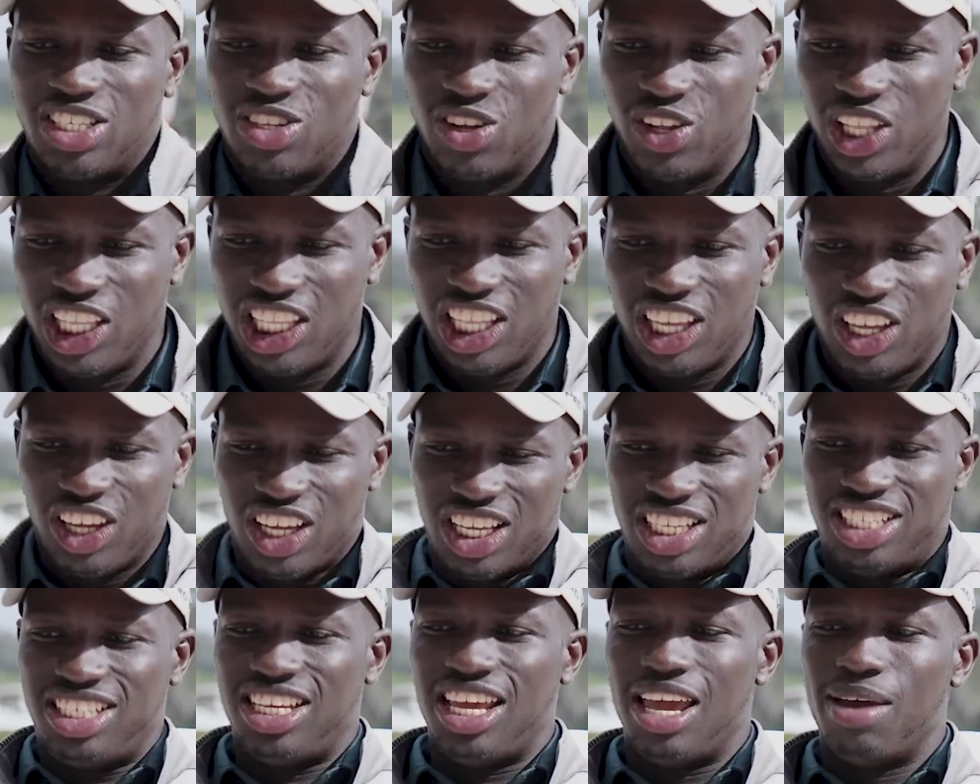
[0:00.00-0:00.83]
the only thing you
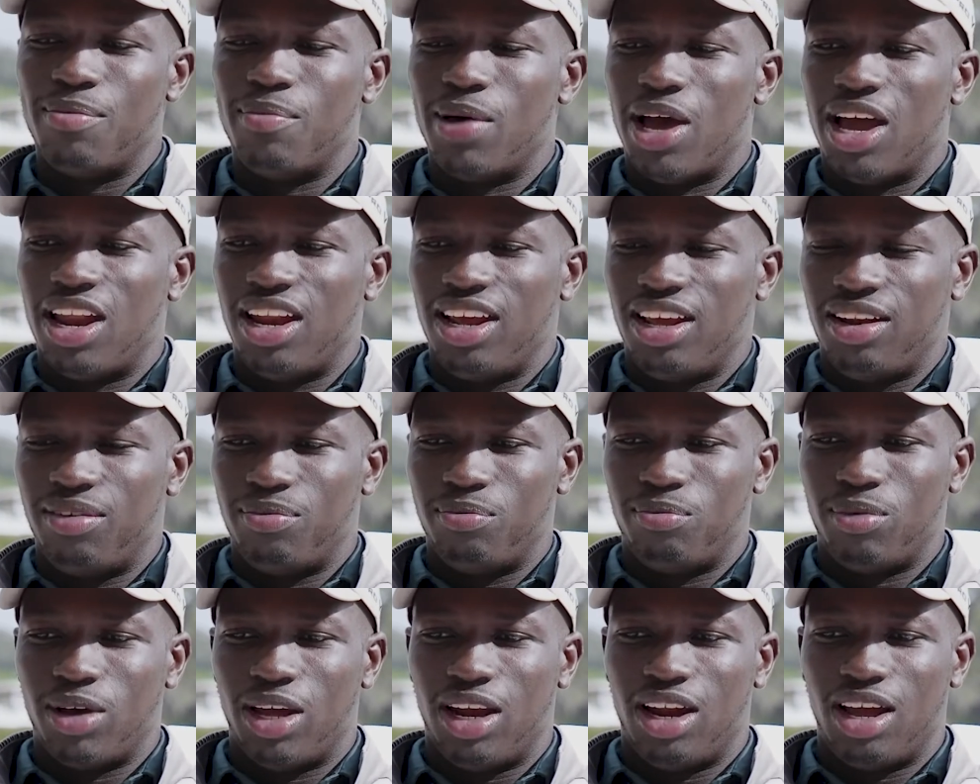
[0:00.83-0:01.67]
can say about it.
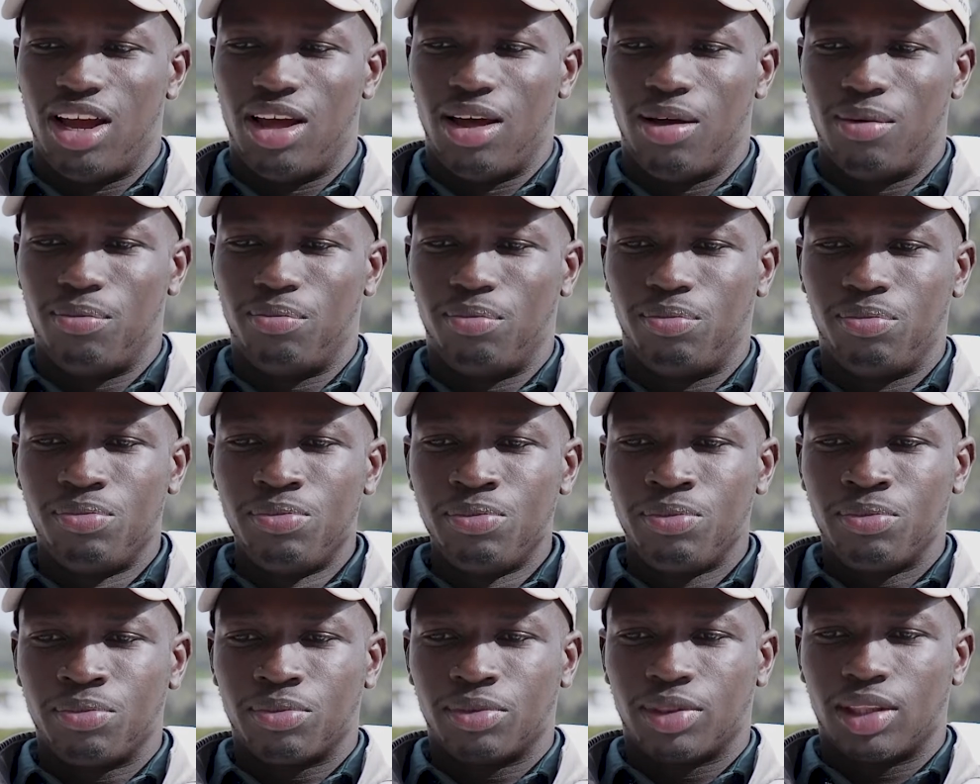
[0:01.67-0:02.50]
But
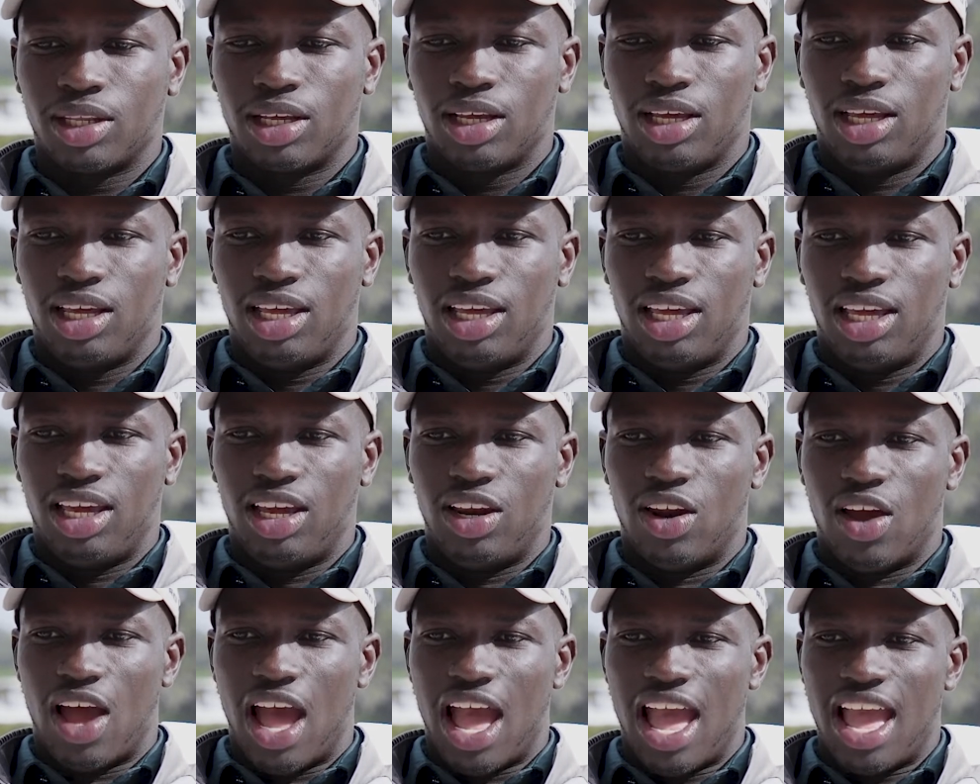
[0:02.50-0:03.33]
you
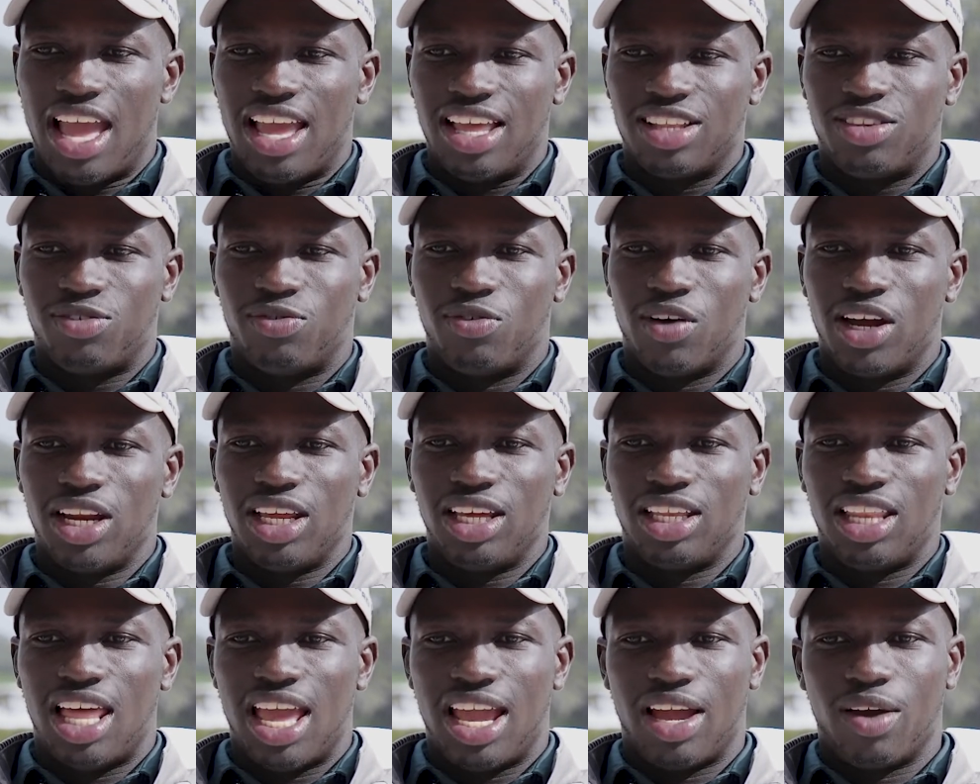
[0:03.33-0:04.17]
know, it's
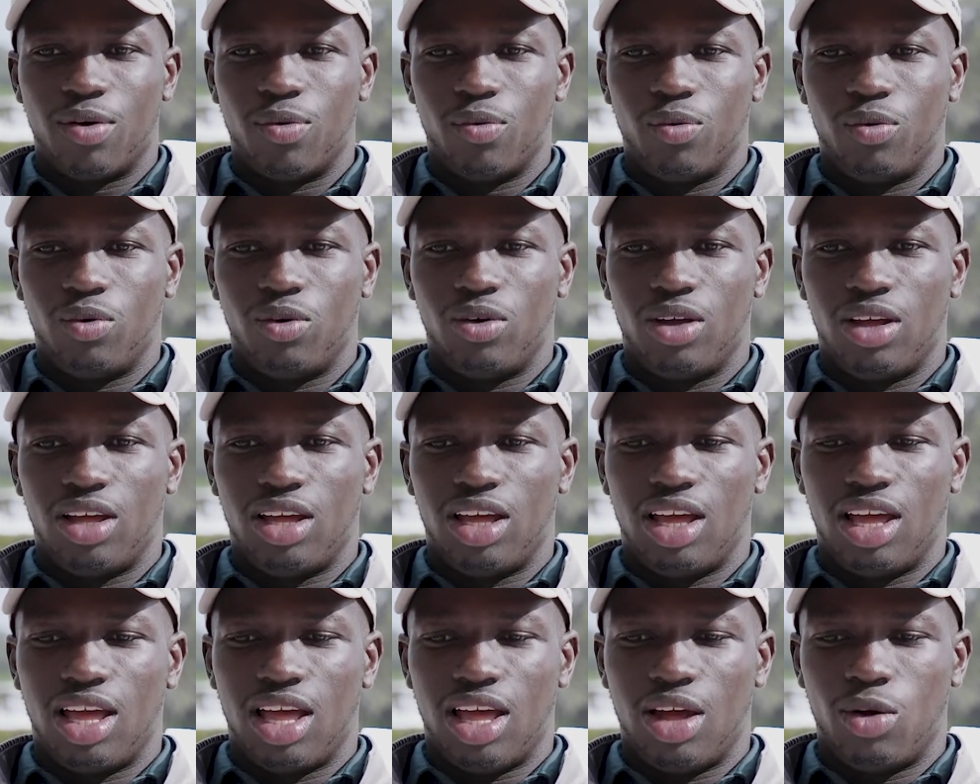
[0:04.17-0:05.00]
funny, like
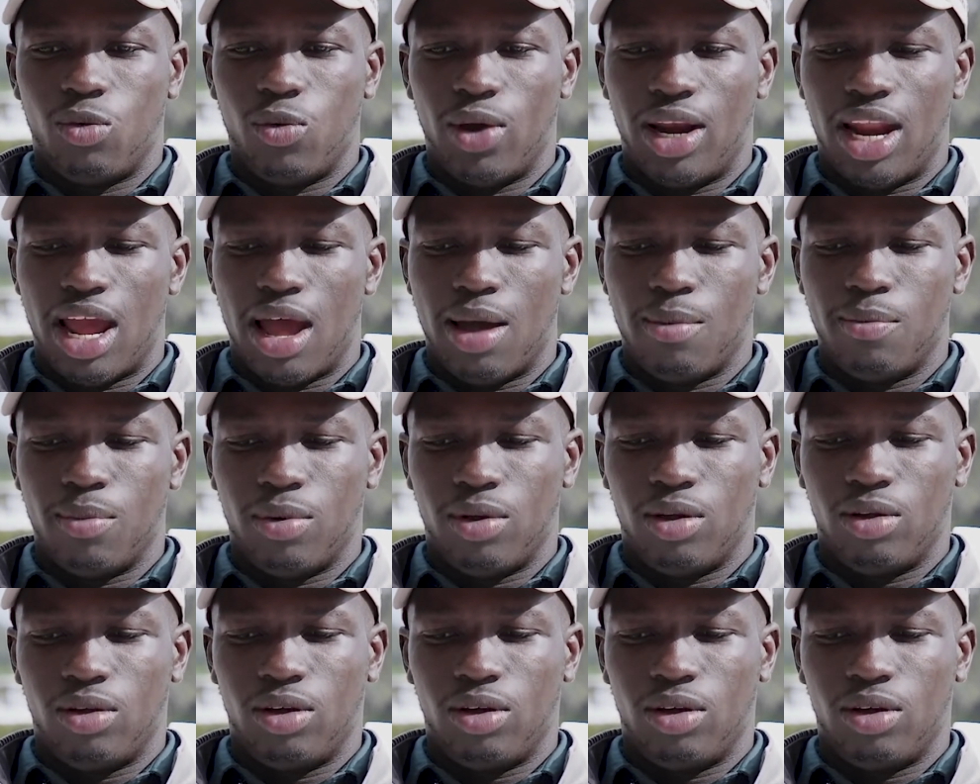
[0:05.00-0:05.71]
when I'm